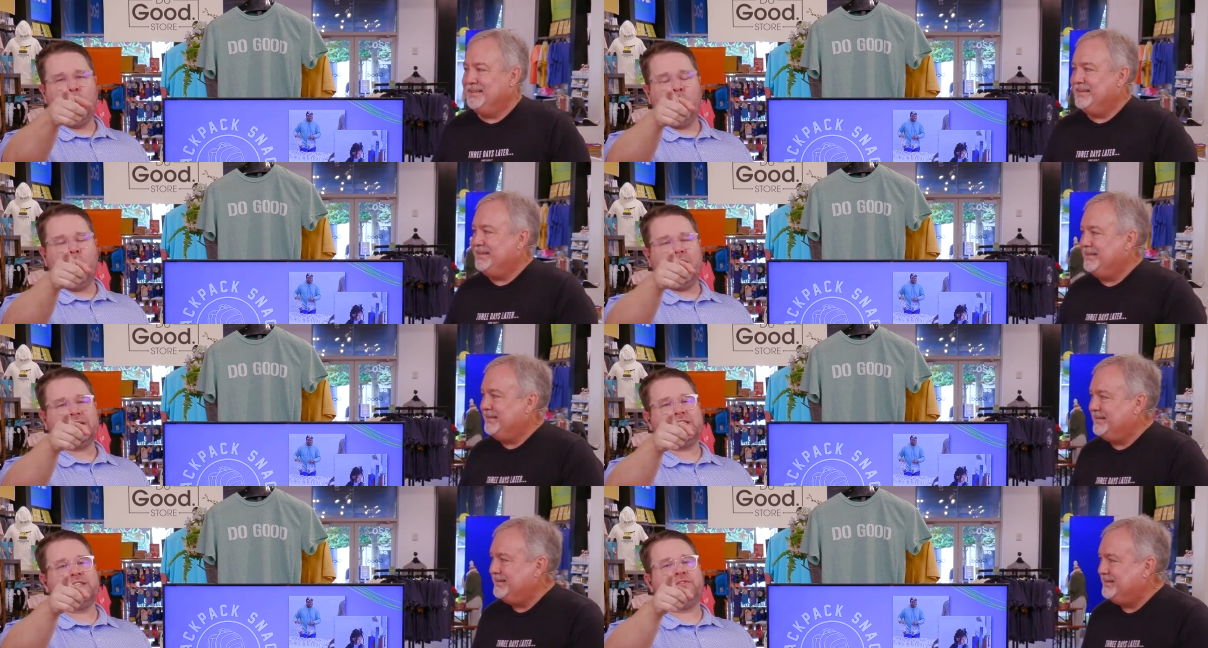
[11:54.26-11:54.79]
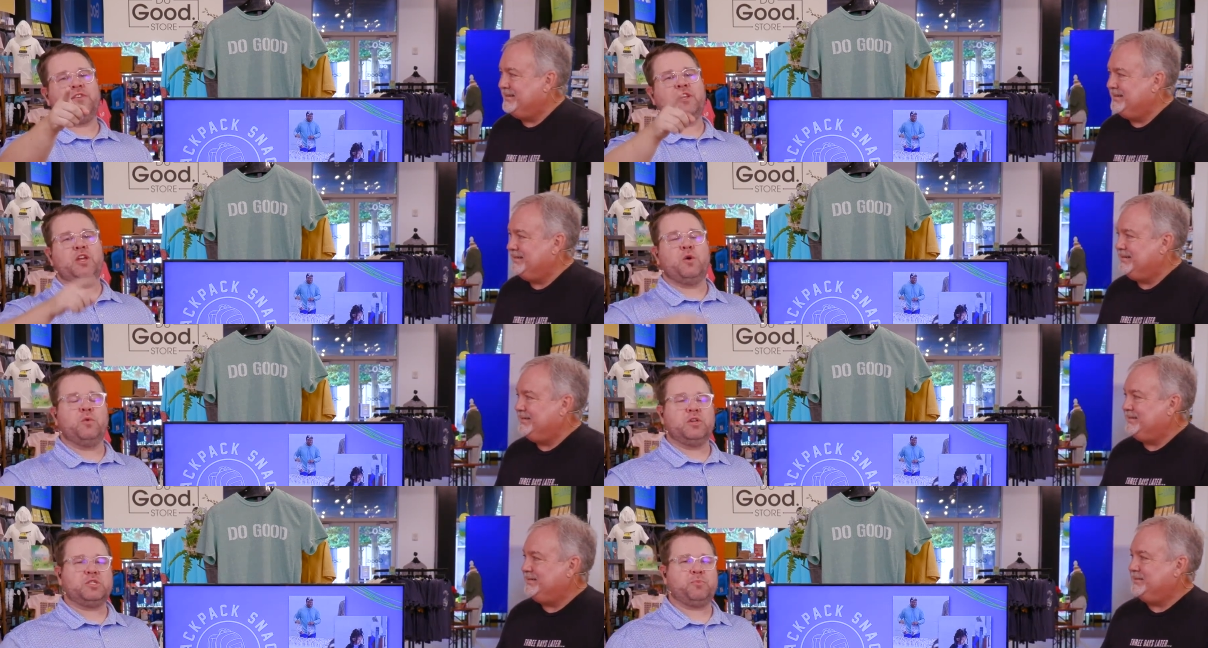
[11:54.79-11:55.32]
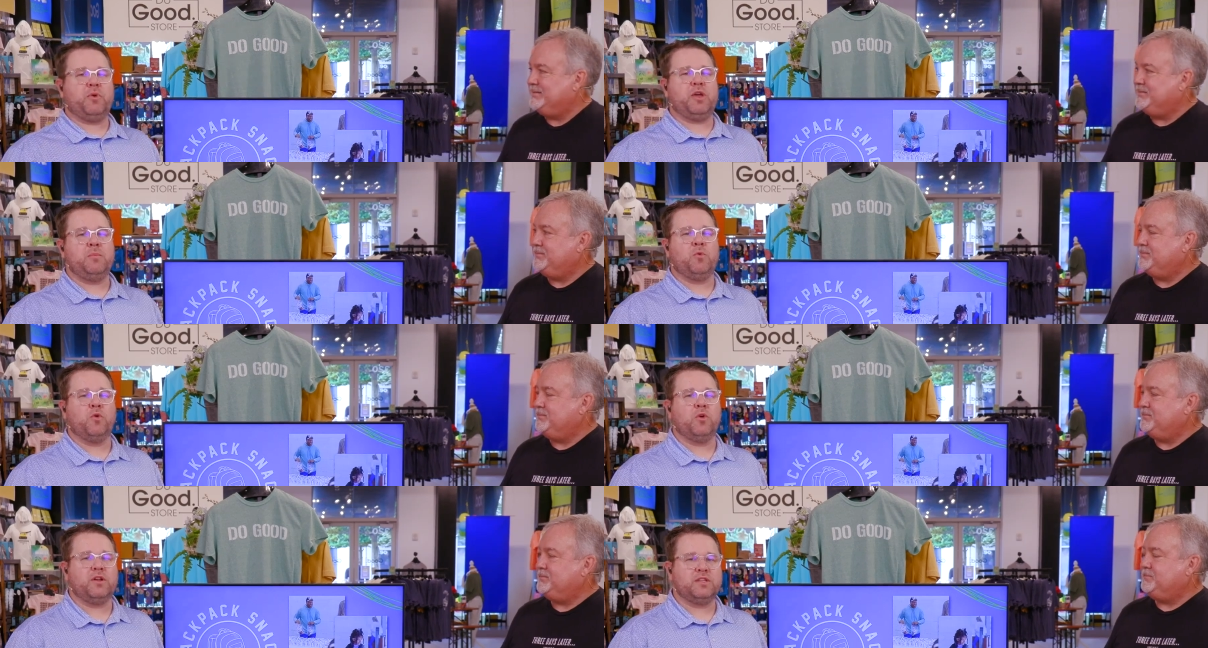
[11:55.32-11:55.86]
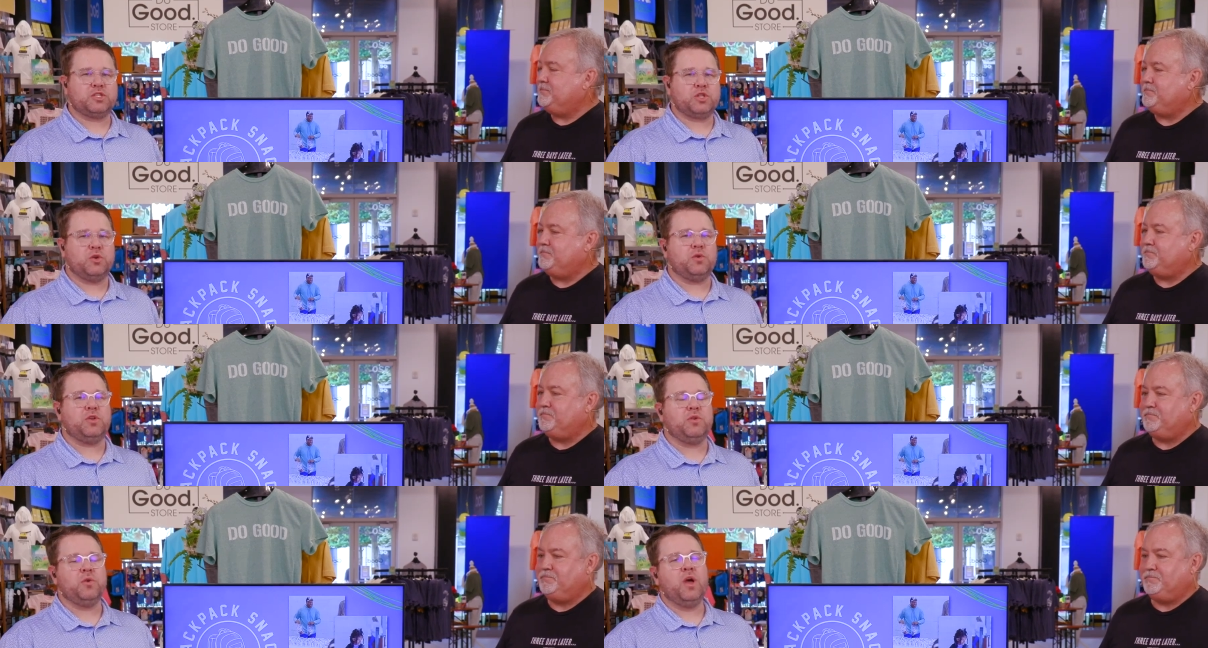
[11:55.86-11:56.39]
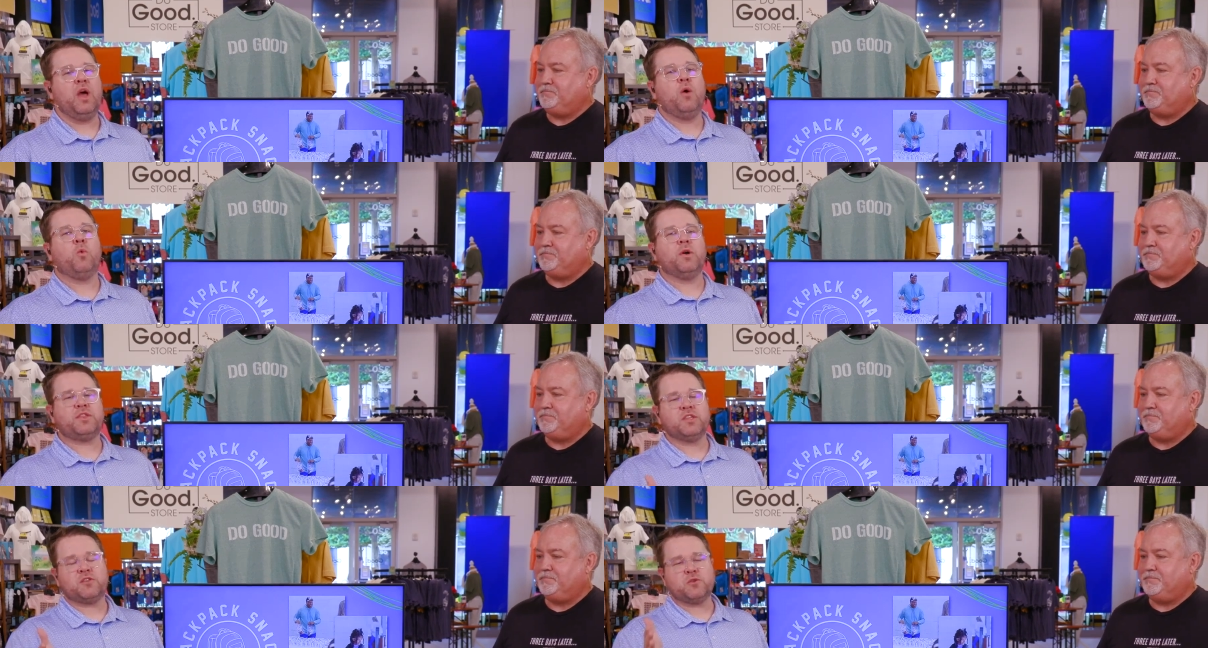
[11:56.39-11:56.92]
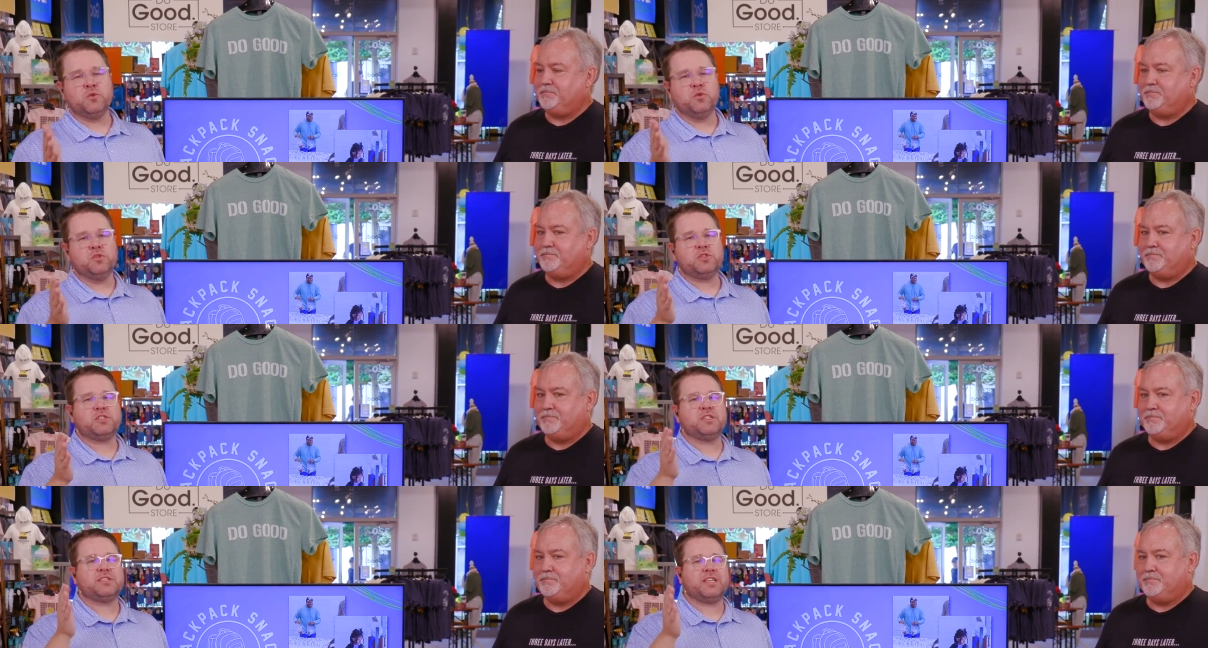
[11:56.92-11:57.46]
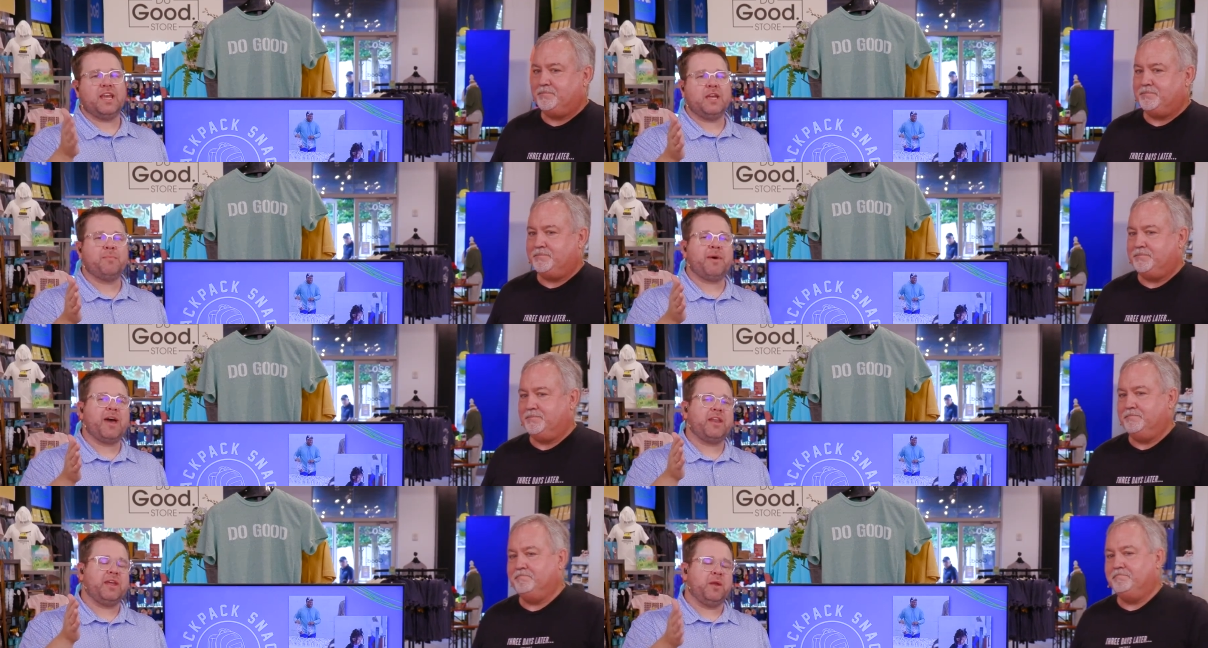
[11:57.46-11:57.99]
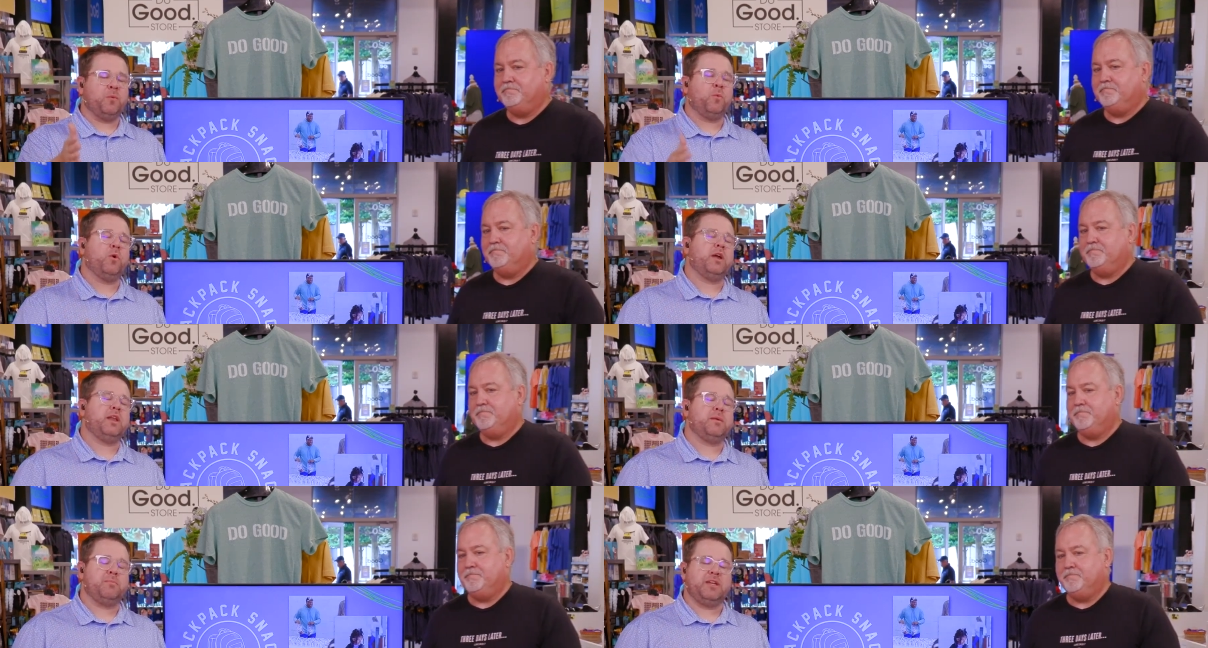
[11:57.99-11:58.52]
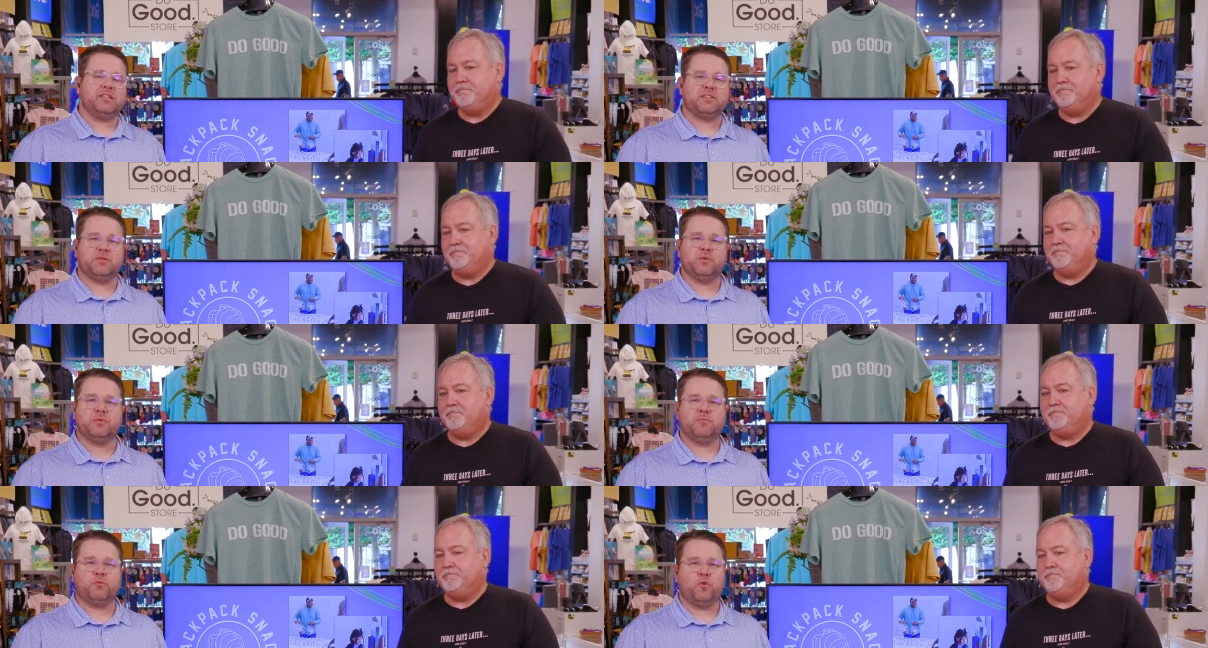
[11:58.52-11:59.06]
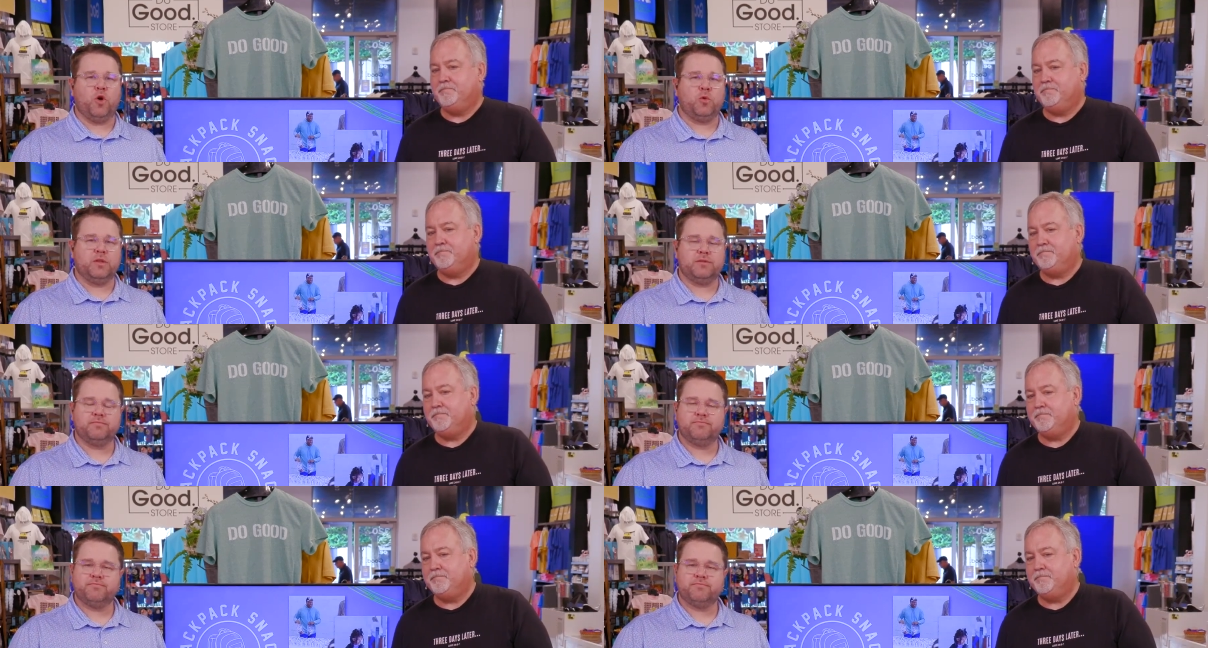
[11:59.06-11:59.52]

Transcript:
Speaker 1: Watch this video. We'll explain more and show you what the schools say about it and what it means to them. Roll it.